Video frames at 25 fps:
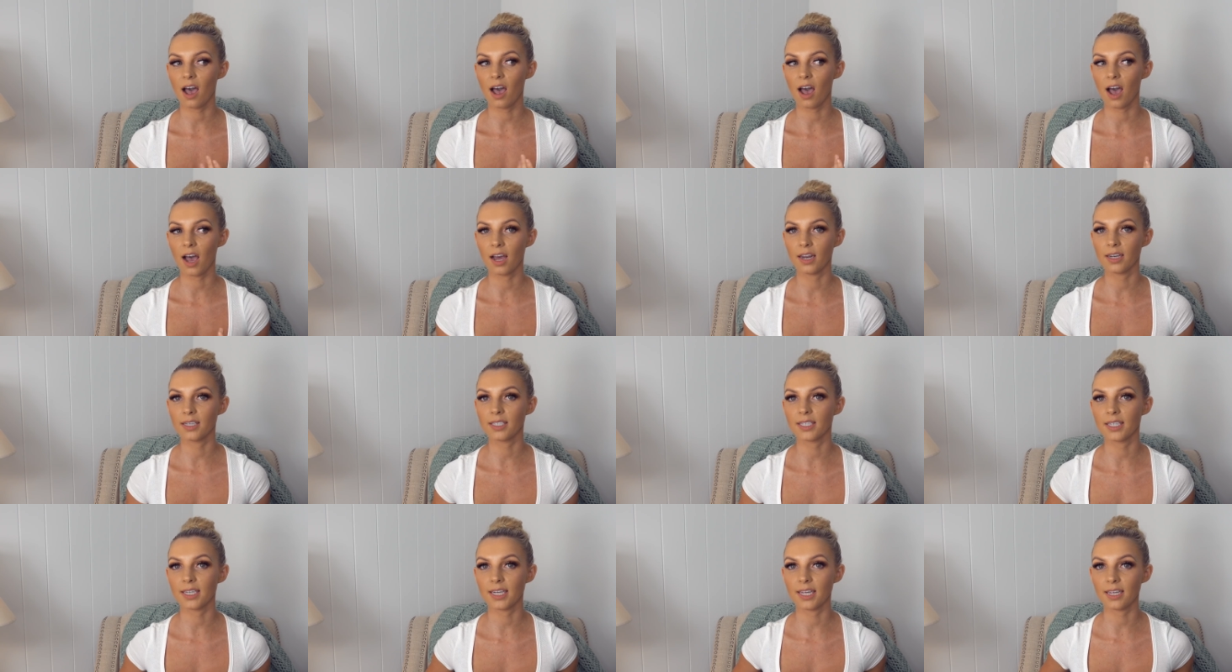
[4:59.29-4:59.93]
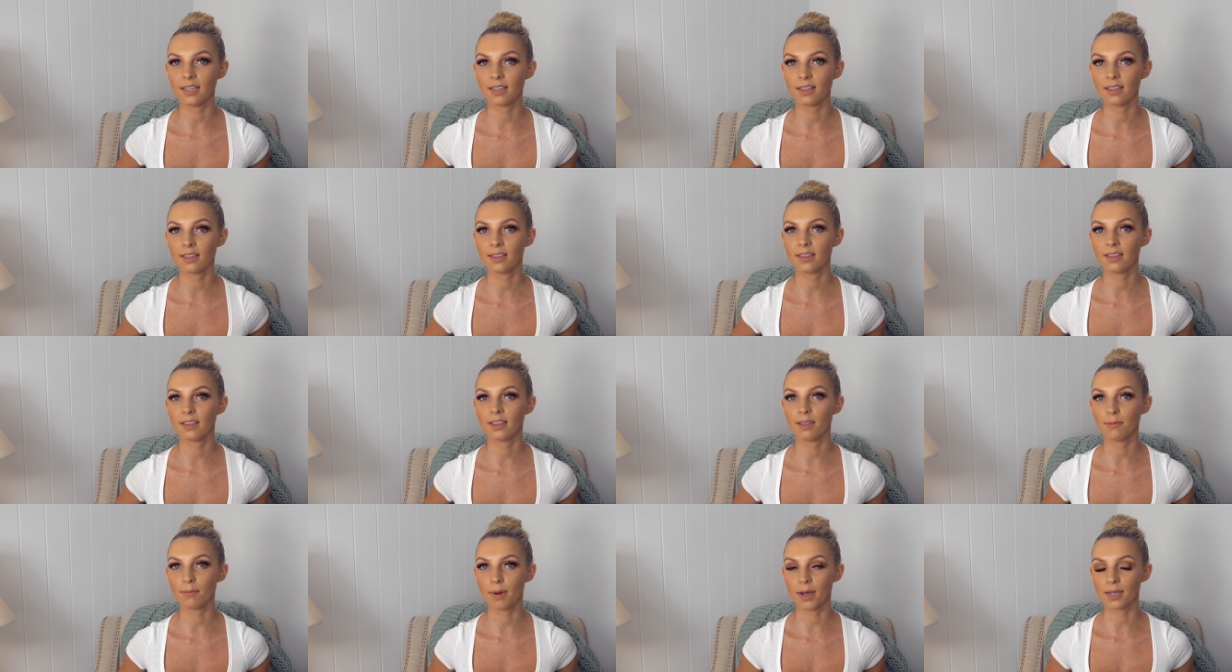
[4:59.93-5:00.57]
underneath
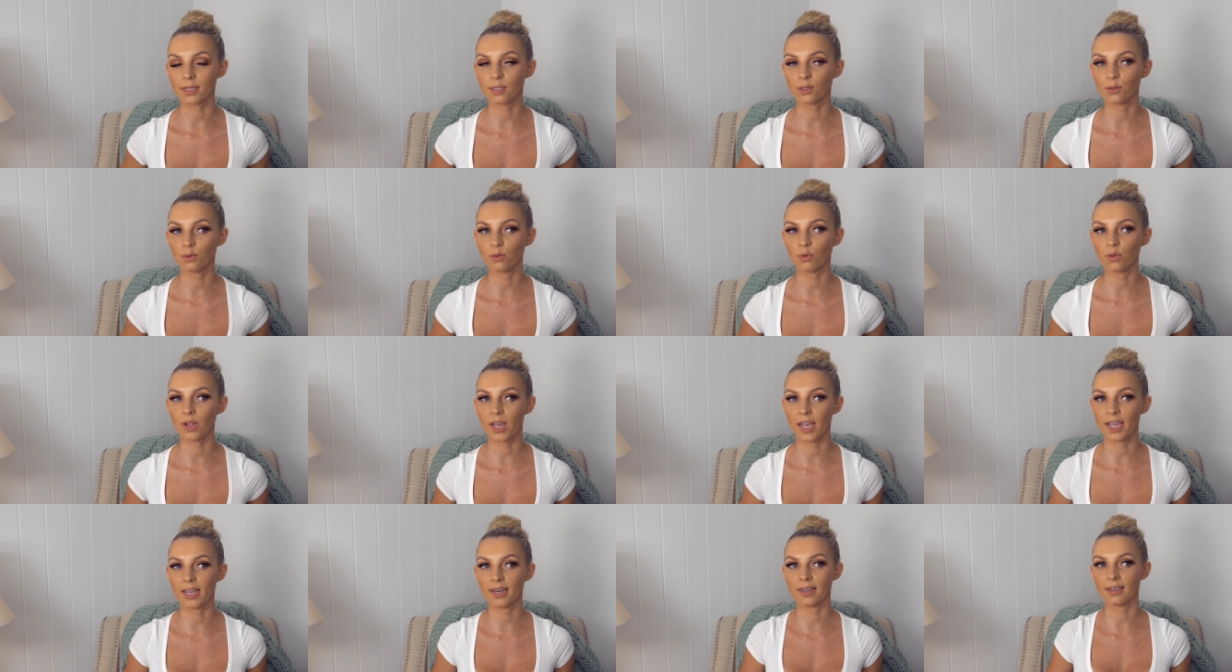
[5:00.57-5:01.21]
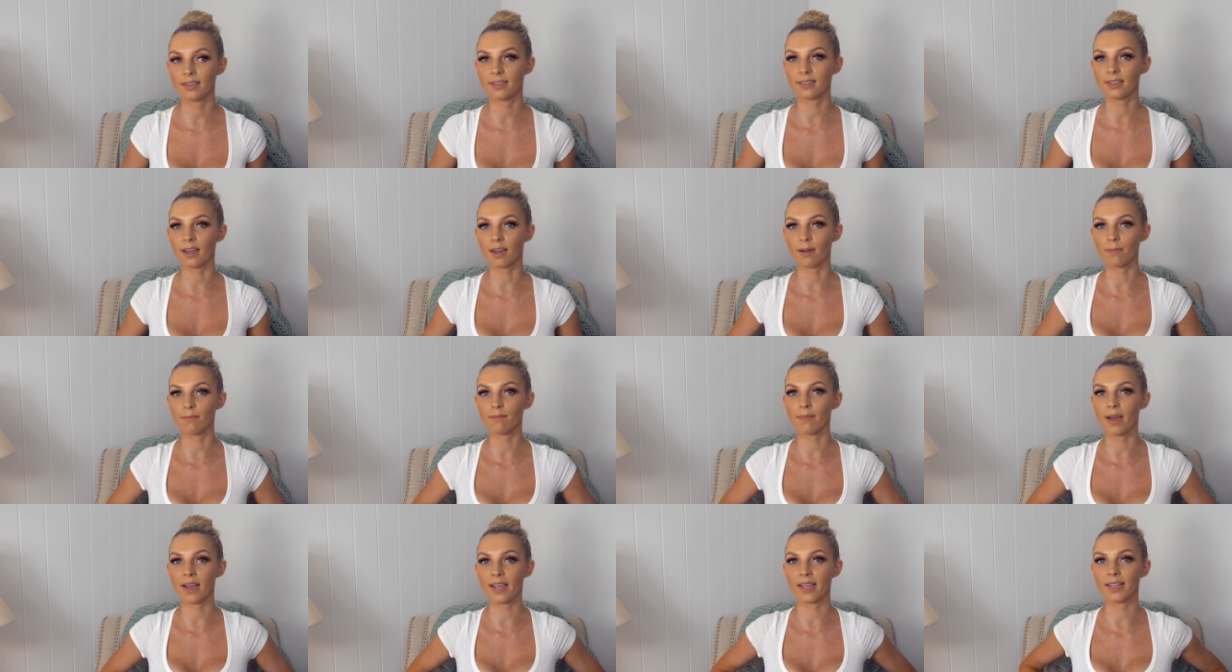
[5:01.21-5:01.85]
the muscle and
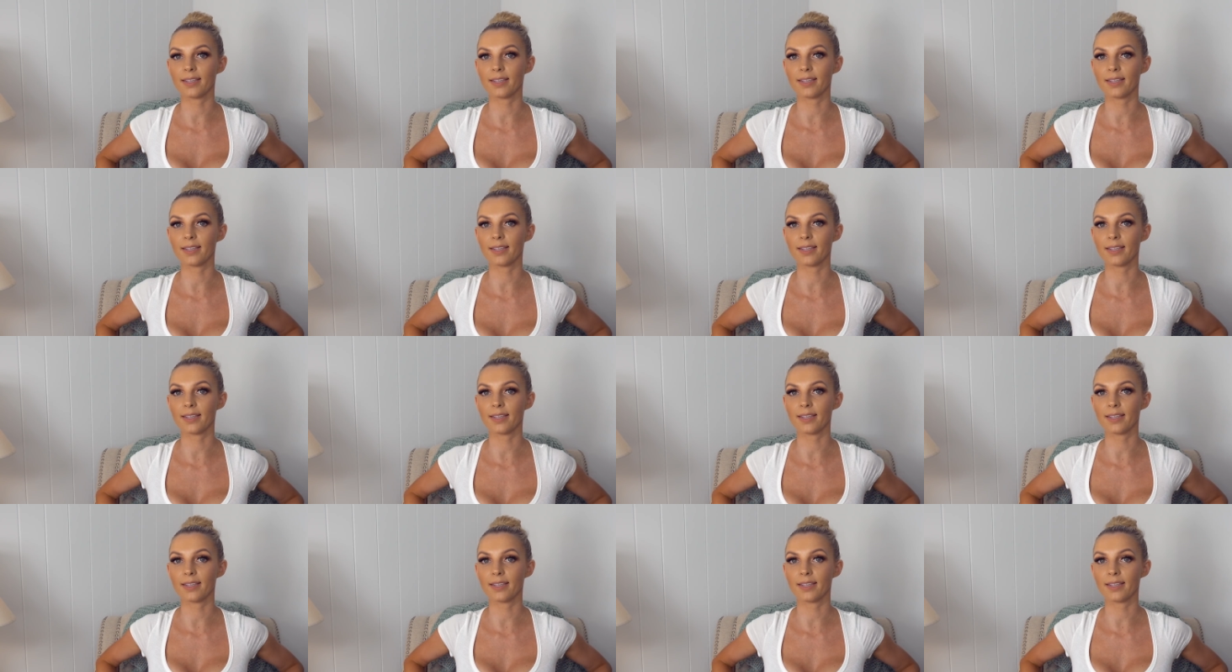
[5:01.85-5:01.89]
um, my